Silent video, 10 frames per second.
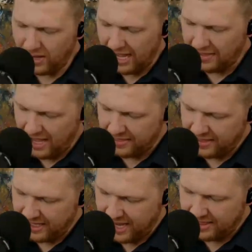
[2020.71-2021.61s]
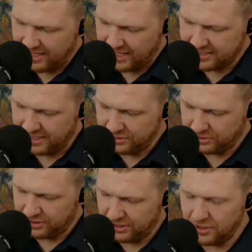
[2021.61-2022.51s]
Well, I think it's
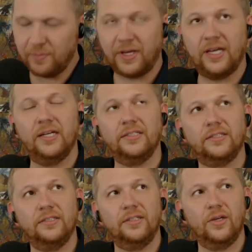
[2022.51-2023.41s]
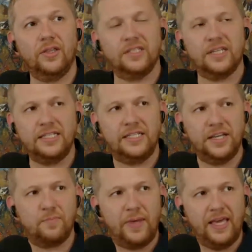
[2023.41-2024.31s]
interesting, though, because this
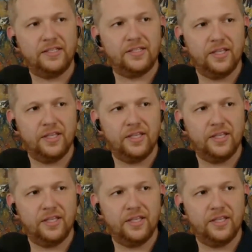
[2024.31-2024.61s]
idea of peace,